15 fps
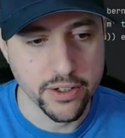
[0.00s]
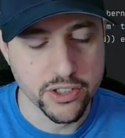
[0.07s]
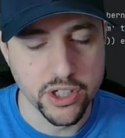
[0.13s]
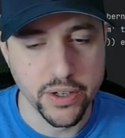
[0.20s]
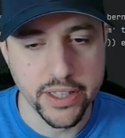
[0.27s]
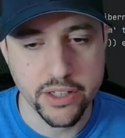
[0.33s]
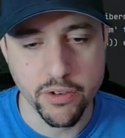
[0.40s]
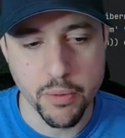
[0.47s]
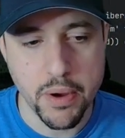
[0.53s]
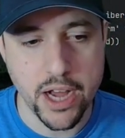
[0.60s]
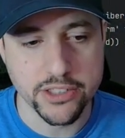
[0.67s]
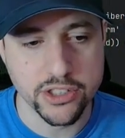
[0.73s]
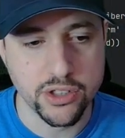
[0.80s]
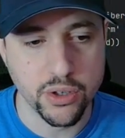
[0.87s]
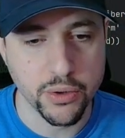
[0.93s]
So in the
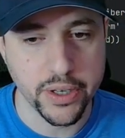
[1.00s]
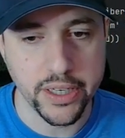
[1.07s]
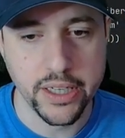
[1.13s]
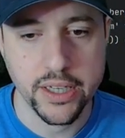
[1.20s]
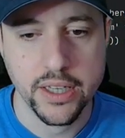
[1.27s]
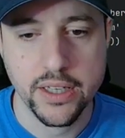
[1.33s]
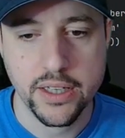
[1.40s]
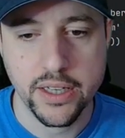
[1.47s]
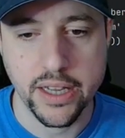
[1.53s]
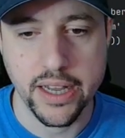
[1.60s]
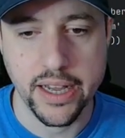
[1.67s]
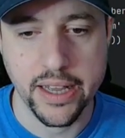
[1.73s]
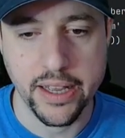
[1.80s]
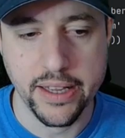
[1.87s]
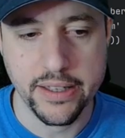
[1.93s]
repository
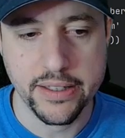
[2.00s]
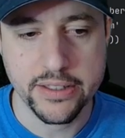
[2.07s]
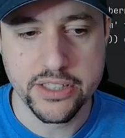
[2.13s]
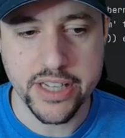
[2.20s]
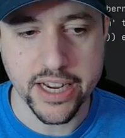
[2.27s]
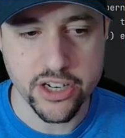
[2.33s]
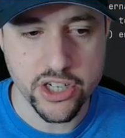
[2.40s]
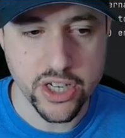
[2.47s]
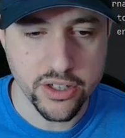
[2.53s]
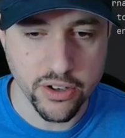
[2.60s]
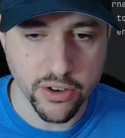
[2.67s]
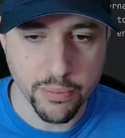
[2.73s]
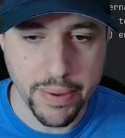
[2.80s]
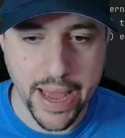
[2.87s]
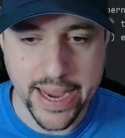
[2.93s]
uh, section
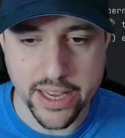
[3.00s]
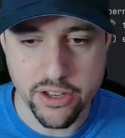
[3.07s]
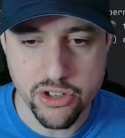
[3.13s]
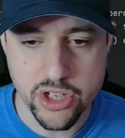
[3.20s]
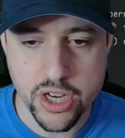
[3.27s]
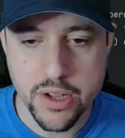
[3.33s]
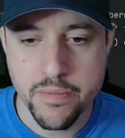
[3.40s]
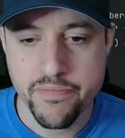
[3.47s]
or package,